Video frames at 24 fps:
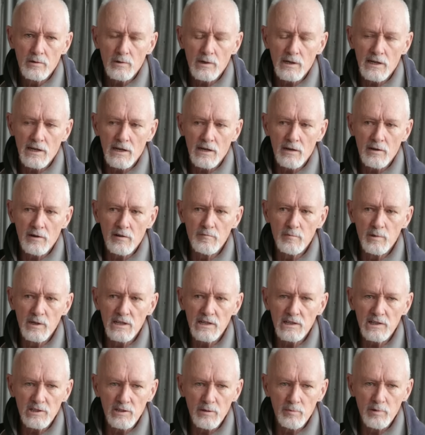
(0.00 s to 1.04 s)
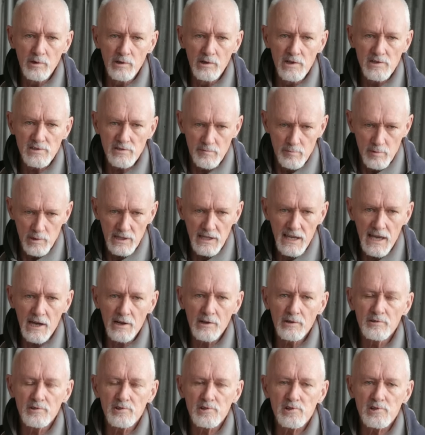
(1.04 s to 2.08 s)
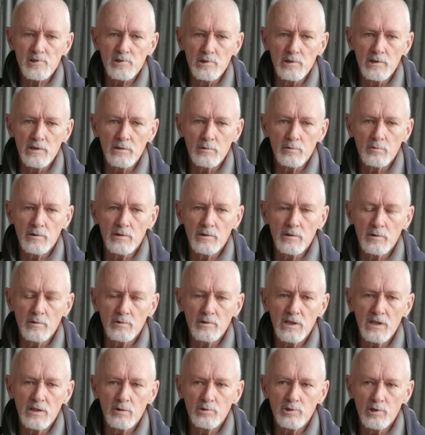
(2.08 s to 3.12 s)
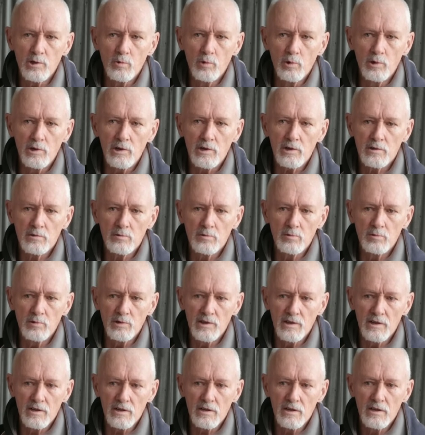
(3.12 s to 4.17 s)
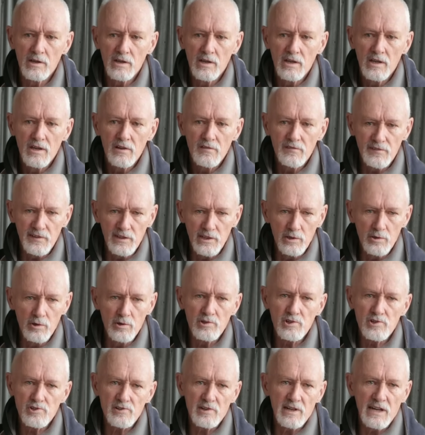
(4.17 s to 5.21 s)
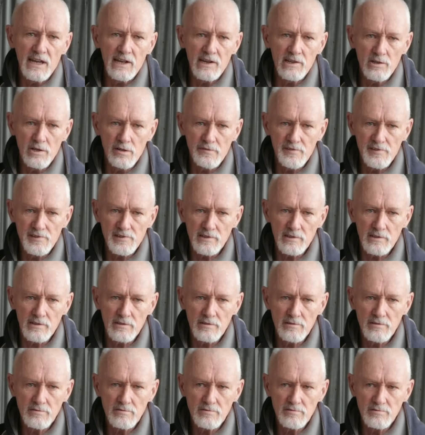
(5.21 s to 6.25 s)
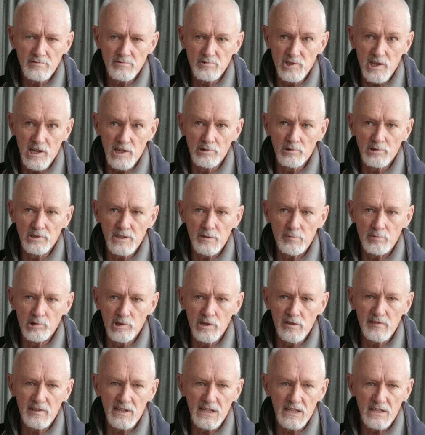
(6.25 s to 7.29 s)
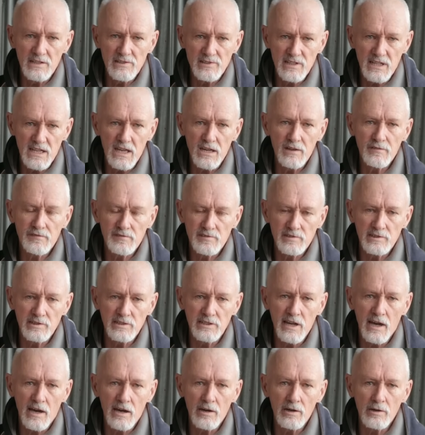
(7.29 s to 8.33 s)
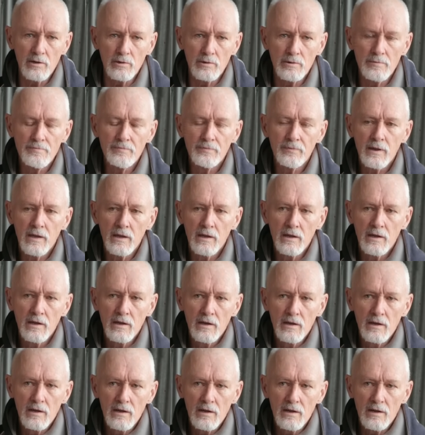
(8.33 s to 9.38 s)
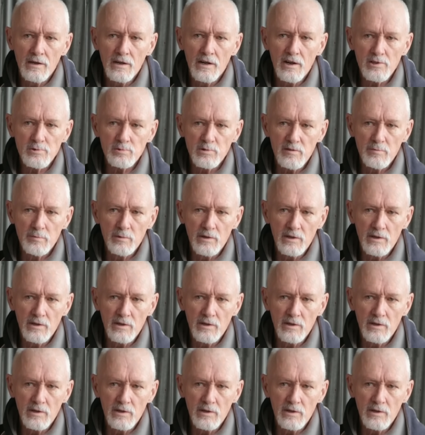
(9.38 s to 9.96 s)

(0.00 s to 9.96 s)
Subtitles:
of being in the police, of being out on the street, you work with a field training officer, generally abbreviated to FTO. and I was with